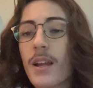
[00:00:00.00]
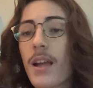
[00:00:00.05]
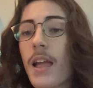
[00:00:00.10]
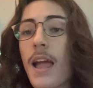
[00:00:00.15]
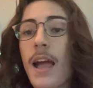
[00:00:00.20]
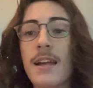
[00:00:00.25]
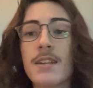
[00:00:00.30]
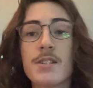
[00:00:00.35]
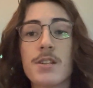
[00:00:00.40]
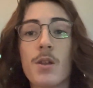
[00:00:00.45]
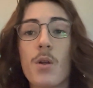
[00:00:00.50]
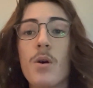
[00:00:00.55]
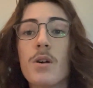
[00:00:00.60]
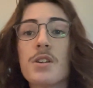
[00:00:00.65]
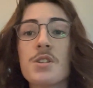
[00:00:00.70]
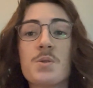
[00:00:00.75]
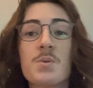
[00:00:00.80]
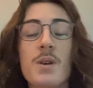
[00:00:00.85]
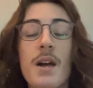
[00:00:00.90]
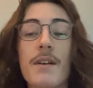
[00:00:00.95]
as long
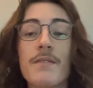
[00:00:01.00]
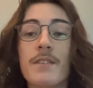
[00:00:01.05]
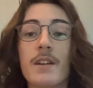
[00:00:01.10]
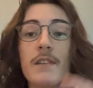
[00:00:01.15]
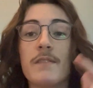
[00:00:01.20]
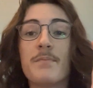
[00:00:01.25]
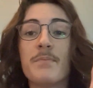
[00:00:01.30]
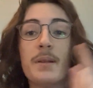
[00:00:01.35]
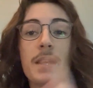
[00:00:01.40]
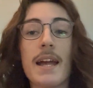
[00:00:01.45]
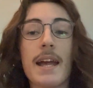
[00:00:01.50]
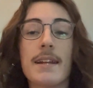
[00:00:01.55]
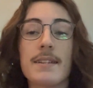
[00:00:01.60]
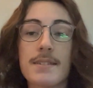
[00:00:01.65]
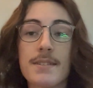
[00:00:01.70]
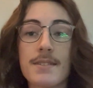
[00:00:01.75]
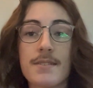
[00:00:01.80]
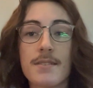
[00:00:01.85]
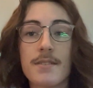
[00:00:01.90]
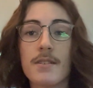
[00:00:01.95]
as you have enough
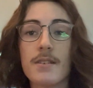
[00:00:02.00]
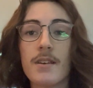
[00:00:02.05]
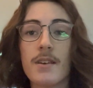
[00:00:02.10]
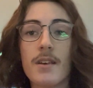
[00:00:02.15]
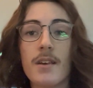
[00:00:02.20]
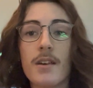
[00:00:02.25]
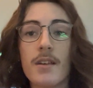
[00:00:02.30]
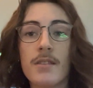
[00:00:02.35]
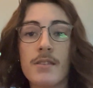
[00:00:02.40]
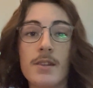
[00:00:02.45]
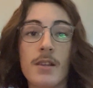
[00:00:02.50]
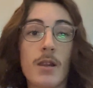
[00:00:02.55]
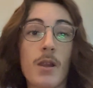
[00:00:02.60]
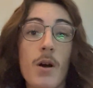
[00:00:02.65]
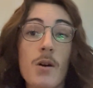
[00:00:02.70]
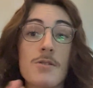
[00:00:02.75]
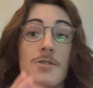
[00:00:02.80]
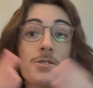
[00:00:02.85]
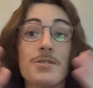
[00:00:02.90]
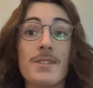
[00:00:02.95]
plants. The
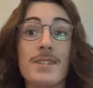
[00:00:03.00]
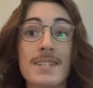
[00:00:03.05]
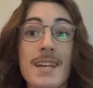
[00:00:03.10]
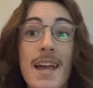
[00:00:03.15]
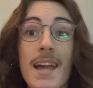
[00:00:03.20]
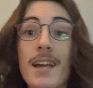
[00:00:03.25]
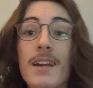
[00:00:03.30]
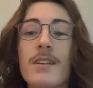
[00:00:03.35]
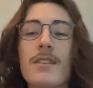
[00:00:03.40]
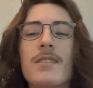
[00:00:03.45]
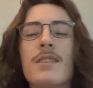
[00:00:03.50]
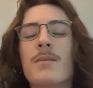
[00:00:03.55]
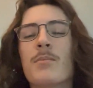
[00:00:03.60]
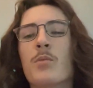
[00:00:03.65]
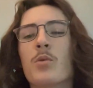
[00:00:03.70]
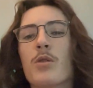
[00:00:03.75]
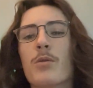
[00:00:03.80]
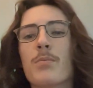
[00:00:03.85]
larger the tank, the more